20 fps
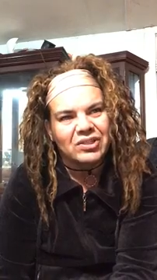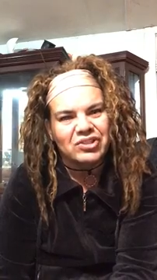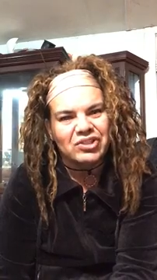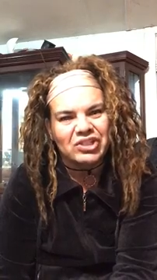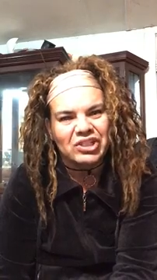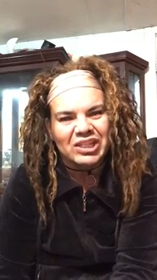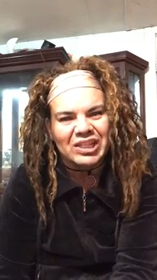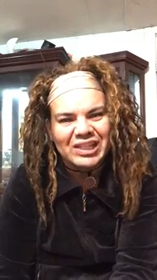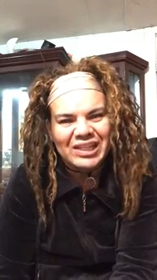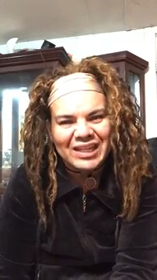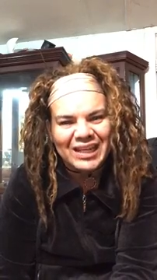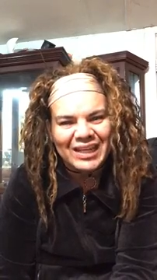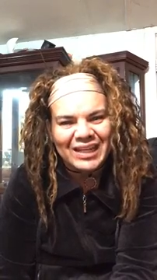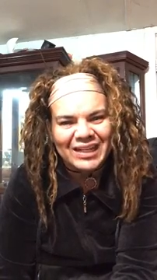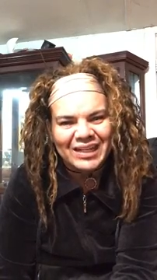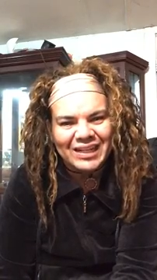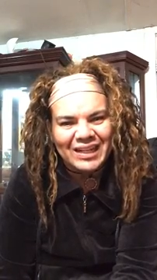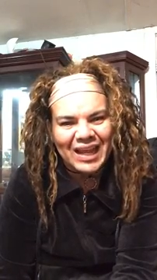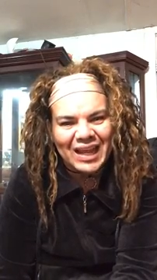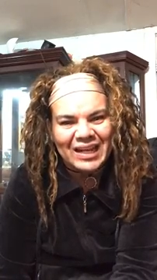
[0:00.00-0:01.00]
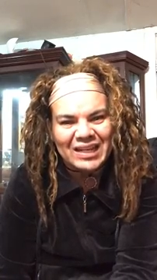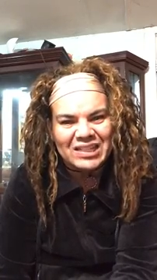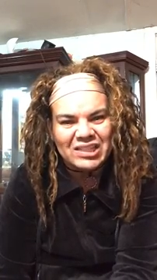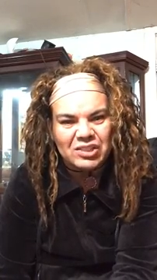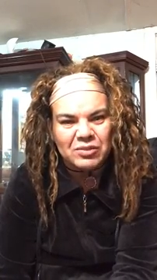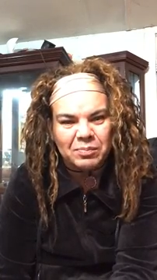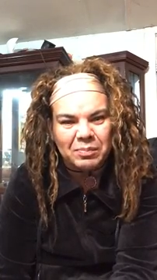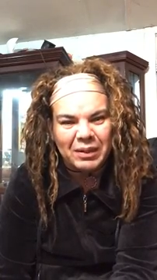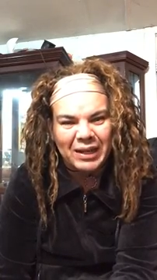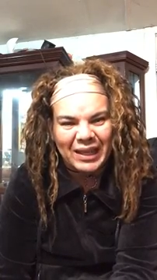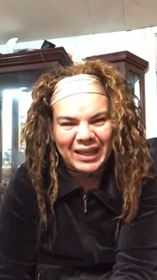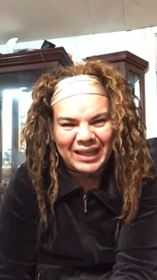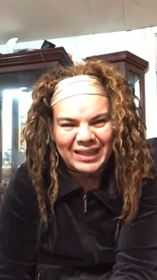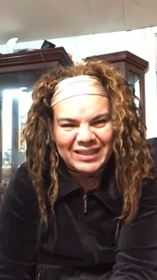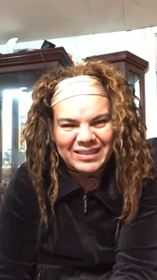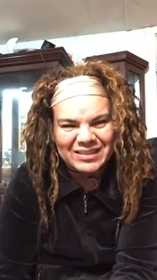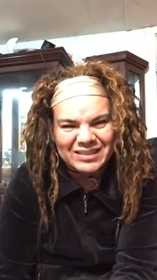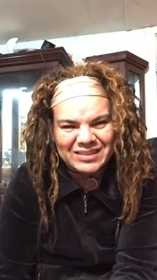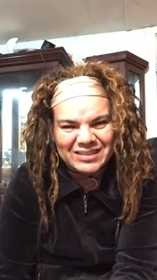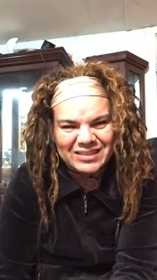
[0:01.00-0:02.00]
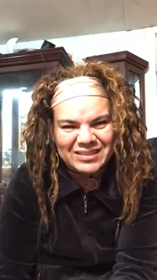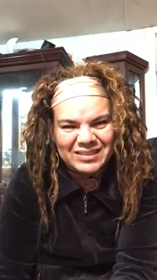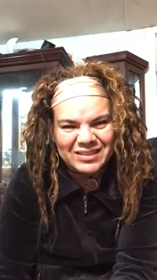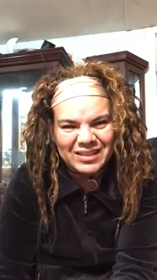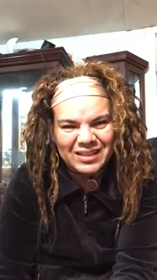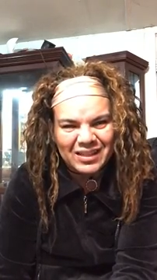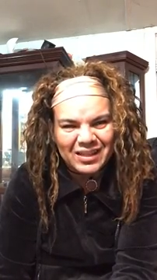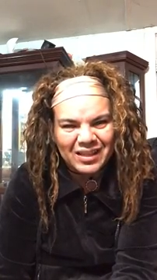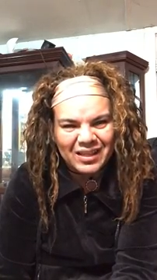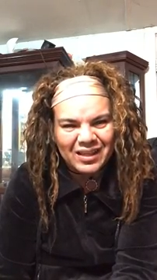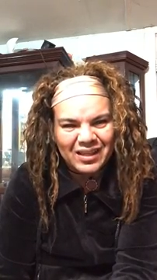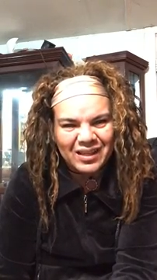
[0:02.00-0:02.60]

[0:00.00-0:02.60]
I cheated at his place?